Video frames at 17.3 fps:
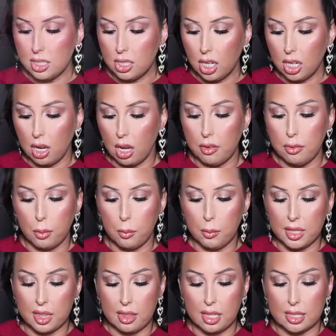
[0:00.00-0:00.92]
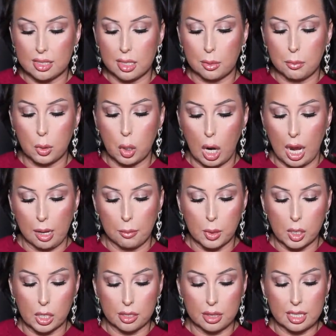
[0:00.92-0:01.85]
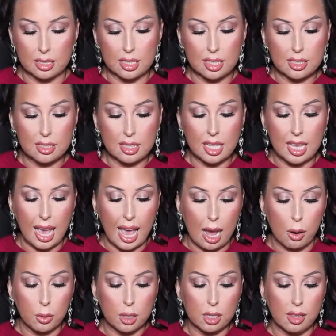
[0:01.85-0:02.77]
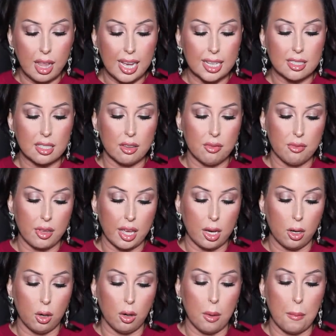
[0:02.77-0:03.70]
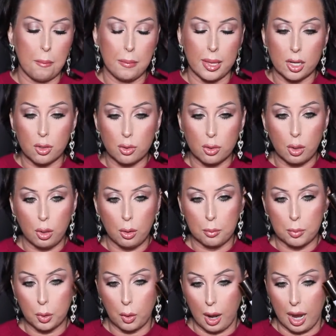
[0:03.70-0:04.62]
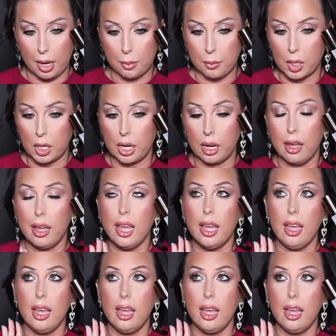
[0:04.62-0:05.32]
start off with this primer. This is the Hourglass Veil Mineral Primer.